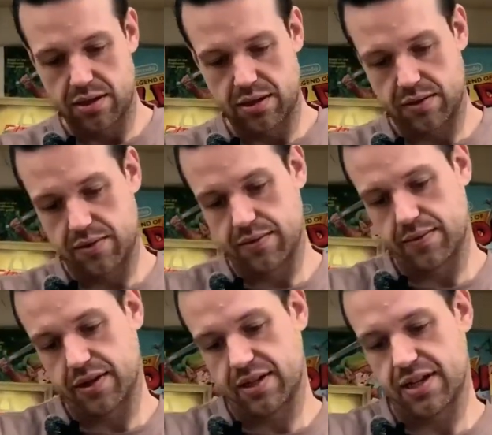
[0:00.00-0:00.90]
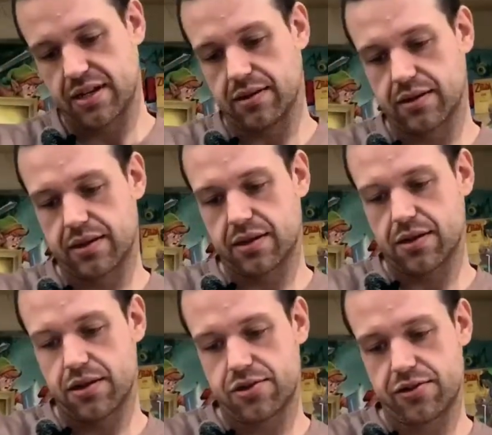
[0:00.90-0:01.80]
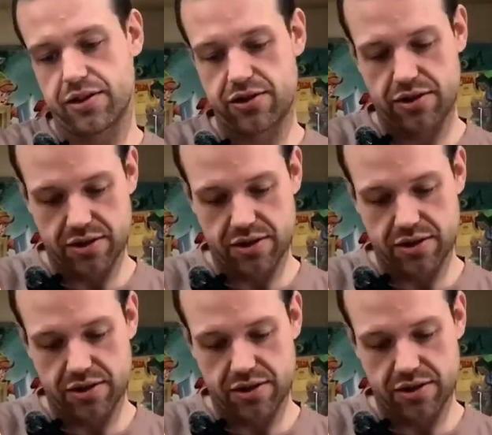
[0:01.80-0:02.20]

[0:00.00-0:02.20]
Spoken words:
So we're going to take a look at the cartridge.